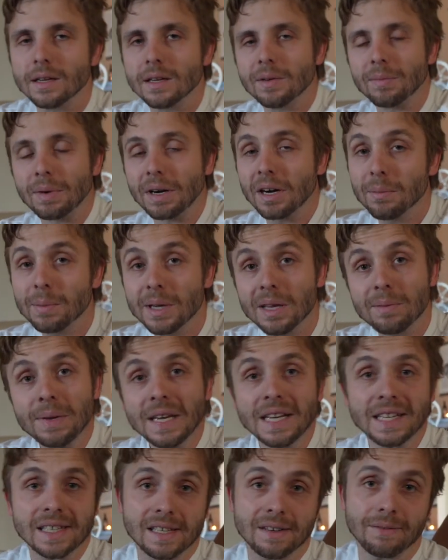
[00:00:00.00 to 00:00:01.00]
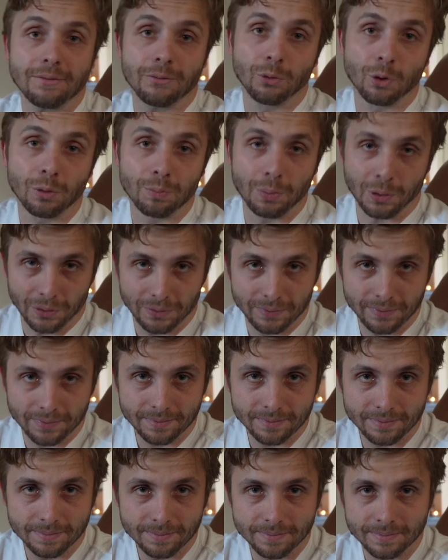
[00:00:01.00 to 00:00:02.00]
But Airbnb isn't foolproof.
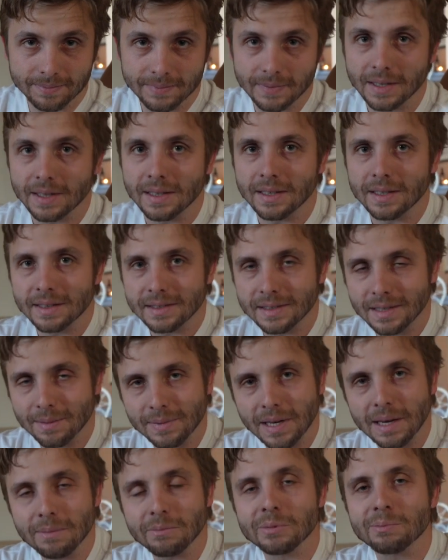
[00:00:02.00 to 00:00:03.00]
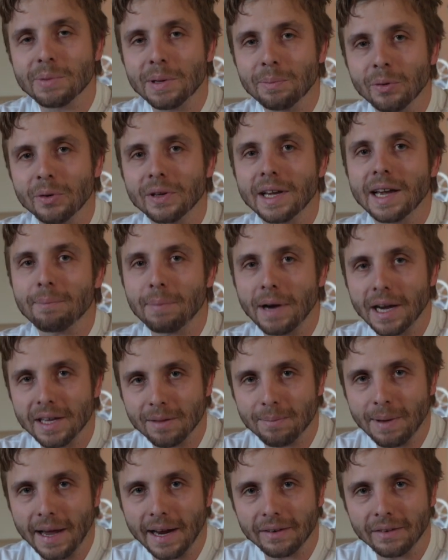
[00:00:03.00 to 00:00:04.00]
Sometimes people get by
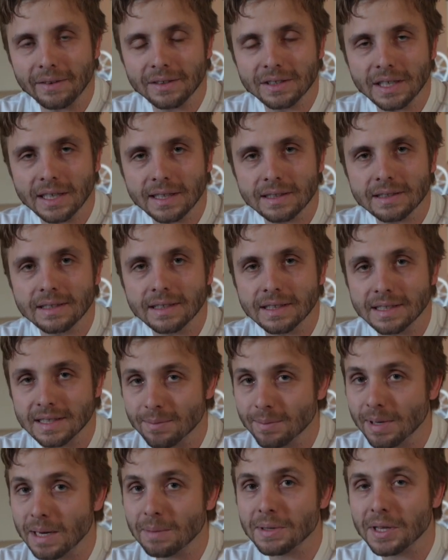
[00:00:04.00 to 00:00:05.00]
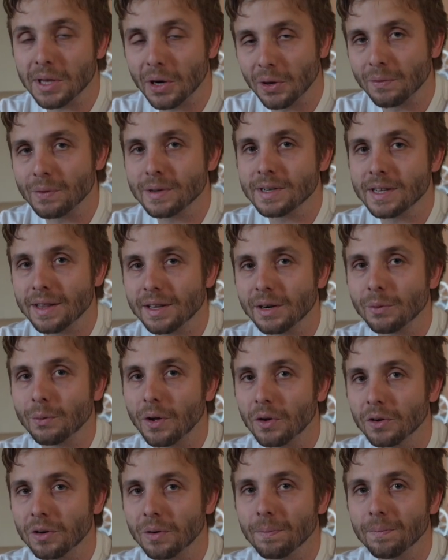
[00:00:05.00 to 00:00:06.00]
the background checks, and sometimes they overstay their
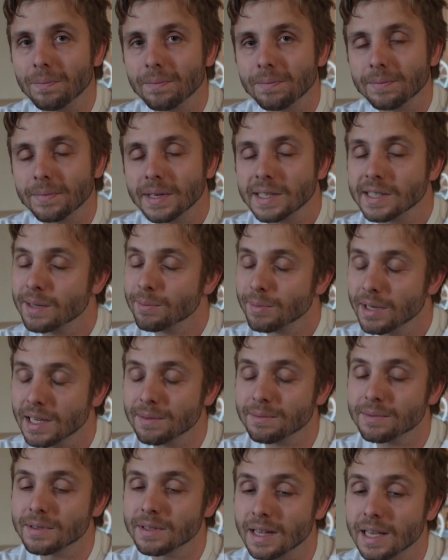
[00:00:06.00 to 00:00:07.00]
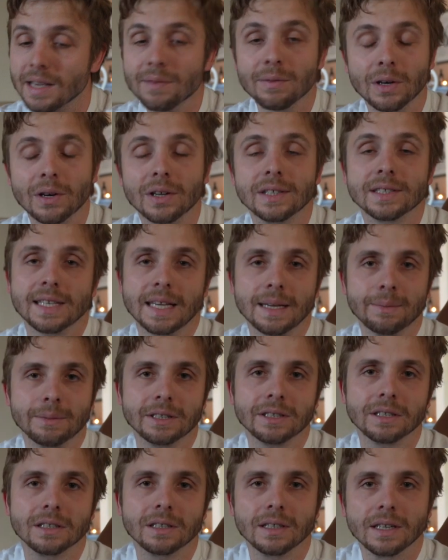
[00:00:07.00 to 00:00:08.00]
welcome, and sometimes they even cause
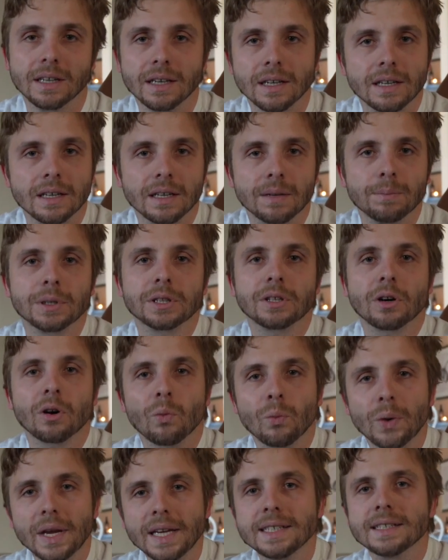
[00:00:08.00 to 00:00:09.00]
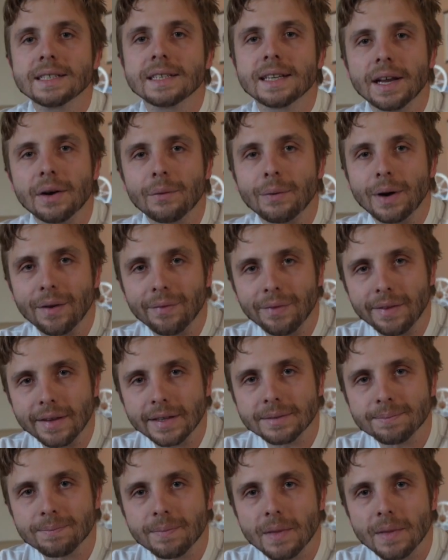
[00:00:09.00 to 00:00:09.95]
damage. But there are ways to get around this.